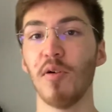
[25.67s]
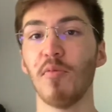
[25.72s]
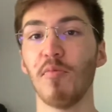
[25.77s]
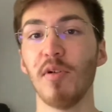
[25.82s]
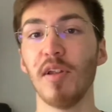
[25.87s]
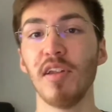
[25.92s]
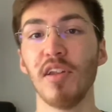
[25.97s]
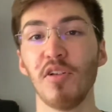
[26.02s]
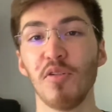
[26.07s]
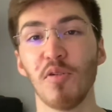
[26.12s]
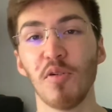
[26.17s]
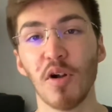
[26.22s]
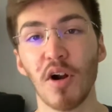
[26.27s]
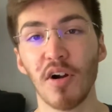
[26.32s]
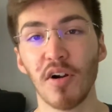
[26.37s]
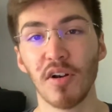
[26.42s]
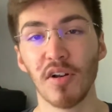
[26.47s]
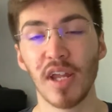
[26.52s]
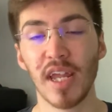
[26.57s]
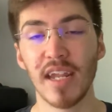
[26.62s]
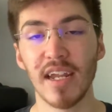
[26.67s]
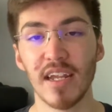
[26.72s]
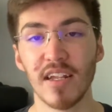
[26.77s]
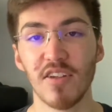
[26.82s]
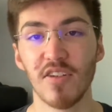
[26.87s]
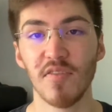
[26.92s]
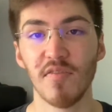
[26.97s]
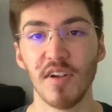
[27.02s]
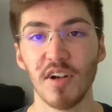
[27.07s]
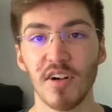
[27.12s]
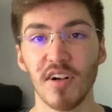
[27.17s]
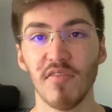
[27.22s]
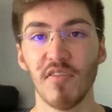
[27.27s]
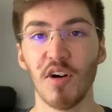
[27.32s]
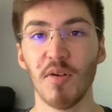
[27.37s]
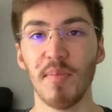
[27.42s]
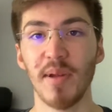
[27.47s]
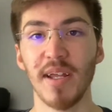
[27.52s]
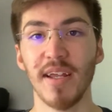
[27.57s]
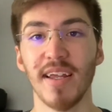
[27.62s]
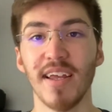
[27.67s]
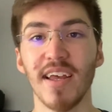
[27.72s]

when you are getting into VR development.